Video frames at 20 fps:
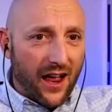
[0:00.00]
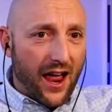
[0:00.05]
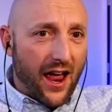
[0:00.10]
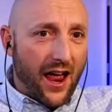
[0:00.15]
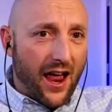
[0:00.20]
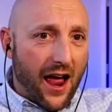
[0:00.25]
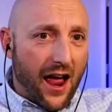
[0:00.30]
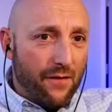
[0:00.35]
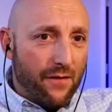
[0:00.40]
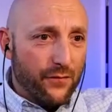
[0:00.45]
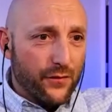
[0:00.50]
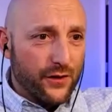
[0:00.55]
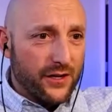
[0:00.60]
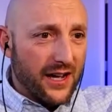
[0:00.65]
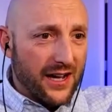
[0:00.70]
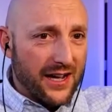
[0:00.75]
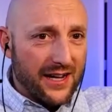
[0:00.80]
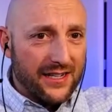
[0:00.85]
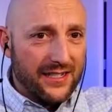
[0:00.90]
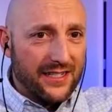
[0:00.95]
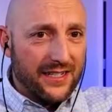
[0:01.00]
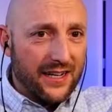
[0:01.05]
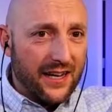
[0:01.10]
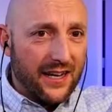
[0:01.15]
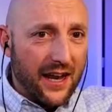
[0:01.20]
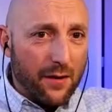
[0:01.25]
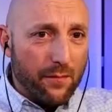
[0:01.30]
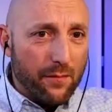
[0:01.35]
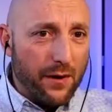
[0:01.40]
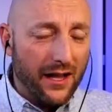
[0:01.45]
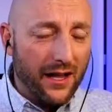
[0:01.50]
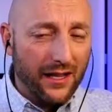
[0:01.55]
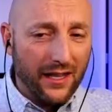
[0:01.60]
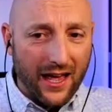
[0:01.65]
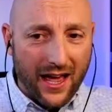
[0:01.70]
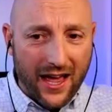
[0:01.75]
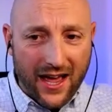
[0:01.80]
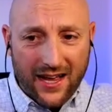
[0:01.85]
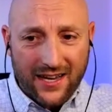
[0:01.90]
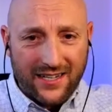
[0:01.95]
advertised in
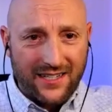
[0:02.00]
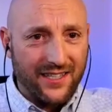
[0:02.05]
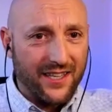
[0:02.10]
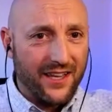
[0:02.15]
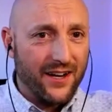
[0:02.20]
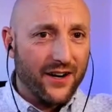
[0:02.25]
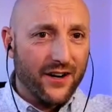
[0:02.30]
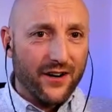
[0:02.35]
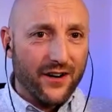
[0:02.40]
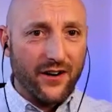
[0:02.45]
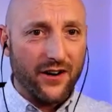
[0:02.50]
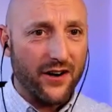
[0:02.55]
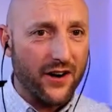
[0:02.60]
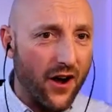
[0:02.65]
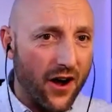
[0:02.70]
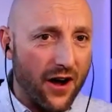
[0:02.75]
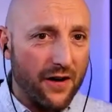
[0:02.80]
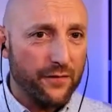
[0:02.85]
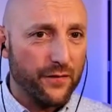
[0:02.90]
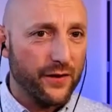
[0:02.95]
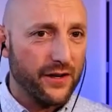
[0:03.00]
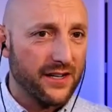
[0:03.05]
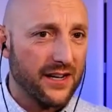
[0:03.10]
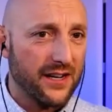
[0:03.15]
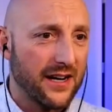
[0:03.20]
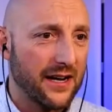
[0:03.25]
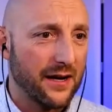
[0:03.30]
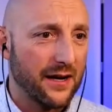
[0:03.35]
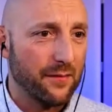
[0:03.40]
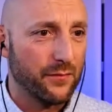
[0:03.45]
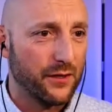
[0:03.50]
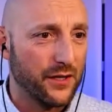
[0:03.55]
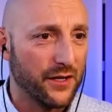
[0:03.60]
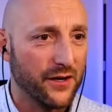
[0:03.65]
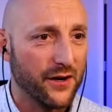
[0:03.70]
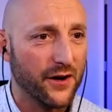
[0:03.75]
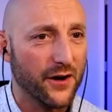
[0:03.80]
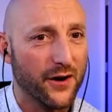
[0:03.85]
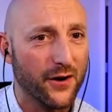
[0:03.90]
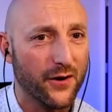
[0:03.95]
MLS. They're oftentimes,
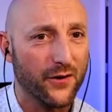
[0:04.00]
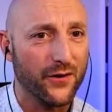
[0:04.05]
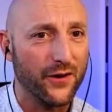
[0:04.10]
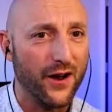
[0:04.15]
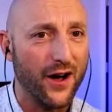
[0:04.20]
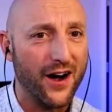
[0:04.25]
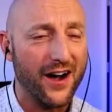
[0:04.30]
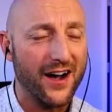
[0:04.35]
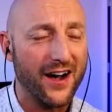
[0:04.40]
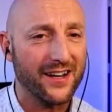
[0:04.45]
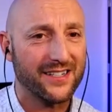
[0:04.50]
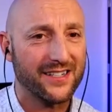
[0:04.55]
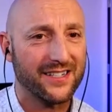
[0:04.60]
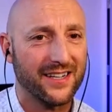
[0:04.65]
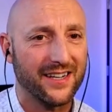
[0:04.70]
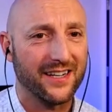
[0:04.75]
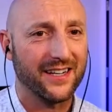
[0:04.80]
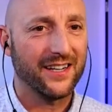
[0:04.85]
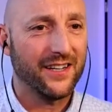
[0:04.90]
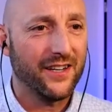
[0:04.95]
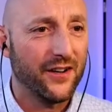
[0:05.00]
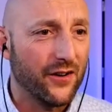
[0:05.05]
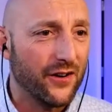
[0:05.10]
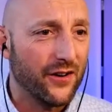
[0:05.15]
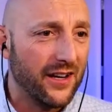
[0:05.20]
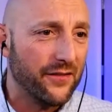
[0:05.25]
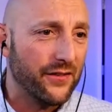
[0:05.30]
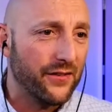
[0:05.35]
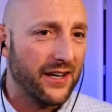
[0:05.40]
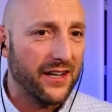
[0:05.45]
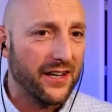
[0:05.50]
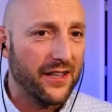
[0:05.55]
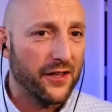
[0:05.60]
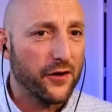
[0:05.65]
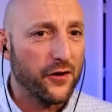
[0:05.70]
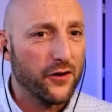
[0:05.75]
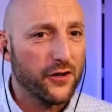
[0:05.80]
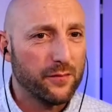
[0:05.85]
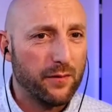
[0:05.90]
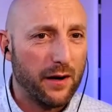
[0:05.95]
not, even in the
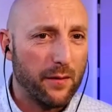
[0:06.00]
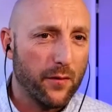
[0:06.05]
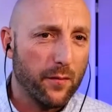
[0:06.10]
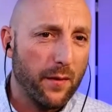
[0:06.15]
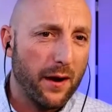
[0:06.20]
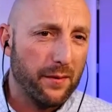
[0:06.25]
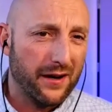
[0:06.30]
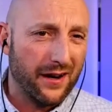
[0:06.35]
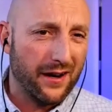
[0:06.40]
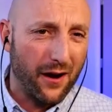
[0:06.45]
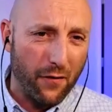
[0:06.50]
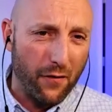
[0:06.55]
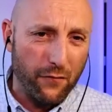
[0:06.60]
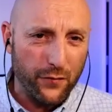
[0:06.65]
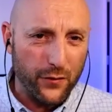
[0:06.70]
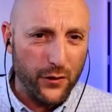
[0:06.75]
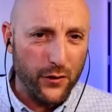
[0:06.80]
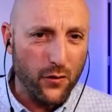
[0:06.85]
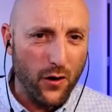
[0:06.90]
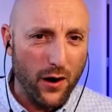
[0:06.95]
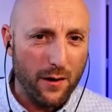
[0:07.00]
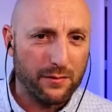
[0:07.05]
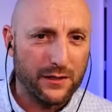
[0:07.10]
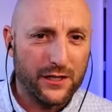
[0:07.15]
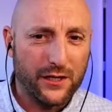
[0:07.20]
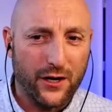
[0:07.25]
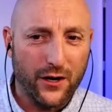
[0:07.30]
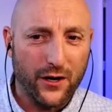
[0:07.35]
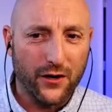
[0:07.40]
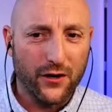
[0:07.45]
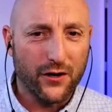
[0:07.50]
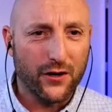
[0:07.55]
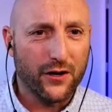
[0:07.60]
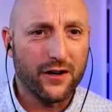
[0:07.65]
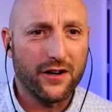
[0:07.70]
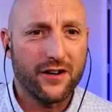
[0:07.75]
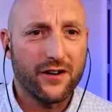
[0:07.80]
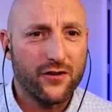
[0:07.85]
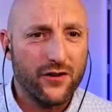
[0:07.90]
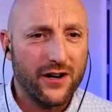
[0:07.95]
newspaper, maybe a few obscure
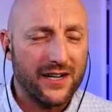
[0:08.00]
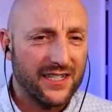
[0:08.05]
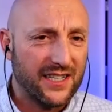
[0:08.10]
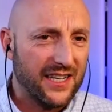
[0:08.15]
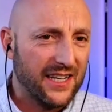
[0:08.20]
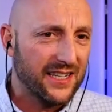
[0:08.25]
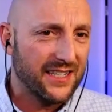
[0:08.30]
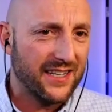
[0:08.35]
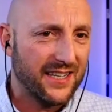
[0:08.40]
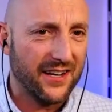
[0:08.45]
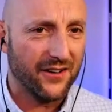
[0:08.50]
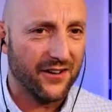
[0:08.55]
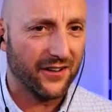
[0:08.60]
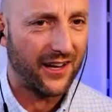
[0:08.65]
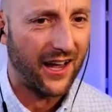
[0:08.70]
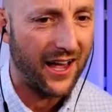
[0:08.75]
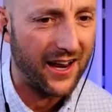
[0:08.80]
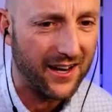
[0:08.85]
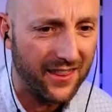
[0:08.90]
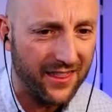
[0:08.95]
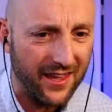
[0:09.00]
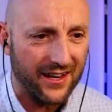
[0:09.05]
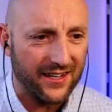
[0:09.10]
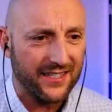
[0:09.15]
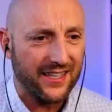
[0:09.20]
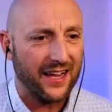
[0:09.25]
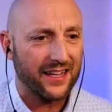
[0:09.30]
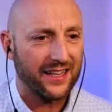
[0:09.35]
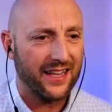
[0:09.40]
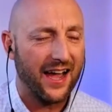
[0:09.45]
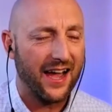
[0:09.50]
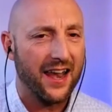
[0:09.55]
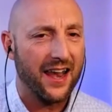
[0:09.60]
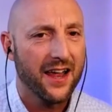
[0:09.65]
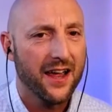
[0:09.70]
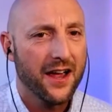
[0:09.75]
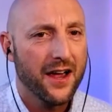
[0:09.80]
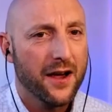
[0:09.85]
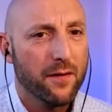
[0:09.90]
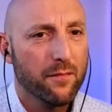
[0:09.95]
trustee sale kind of things like that.
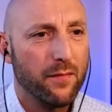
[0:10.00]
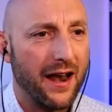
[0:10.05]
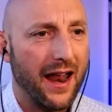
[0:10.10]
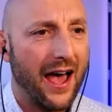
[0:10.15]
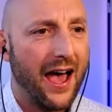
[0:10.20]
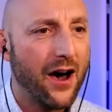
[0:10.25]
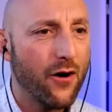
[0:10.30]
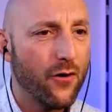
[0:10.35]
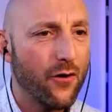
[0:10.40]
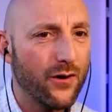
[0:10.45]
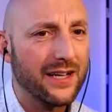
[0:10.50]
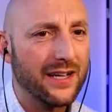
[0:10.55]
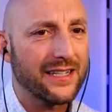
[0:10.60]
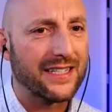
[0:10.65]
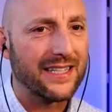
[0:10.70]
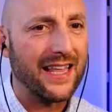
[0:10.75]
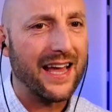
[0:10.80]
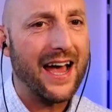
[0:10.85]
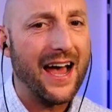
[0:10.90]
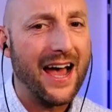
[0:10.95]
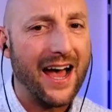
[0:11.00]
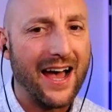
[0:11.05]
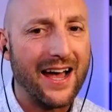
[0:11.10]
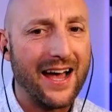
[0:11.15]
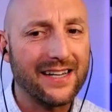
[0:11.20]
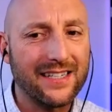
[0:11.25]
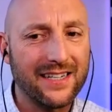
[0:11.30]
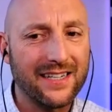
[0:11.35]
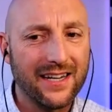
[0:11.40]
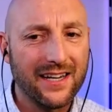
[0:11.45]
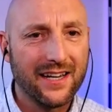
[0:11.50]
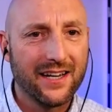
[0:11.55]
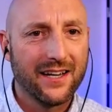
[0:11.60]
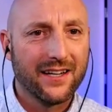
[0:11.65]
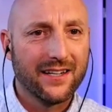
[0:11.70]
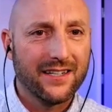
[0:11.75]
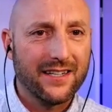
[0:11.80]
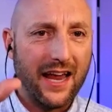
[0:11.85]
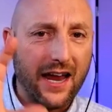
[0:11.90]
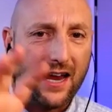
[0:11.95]
But how has that
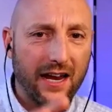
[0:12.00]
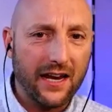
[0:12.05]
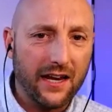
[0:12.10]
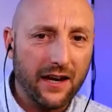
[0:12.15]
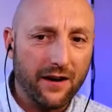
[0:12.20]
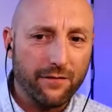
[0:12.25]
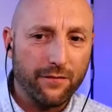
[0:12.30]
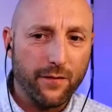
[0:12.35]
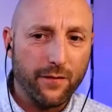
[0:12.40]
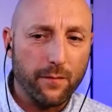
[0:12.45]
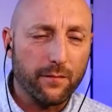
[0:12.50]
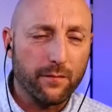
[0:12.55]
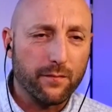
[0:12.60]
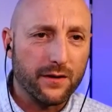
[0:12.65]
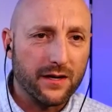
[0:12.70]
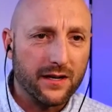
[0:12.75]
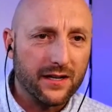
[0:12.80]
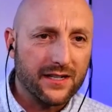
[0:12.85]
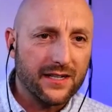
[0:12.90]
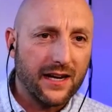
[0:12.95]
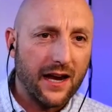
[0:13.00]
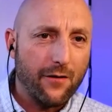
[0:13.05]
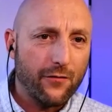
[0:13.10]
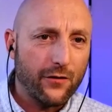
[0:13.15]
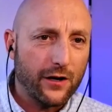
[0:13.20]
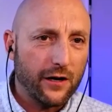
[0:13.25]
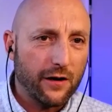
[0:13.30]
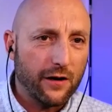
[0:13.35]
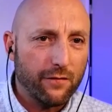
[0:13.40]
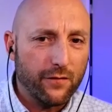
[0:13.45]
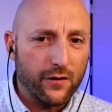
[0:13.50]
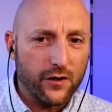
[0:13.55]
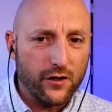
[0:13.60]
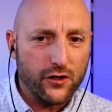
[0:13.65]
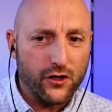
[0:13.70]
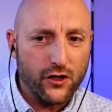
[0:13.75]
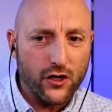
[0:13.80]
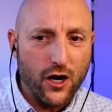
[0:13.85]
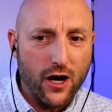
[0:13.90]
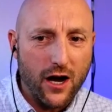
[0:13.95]
taken it from discovering your first
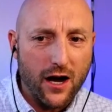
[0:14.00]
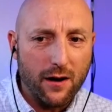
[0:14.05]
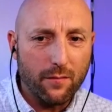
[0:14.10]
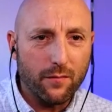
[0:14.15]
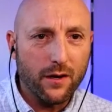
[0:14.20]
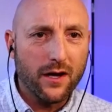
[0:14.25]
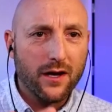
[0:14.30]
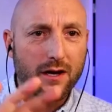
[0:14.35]
job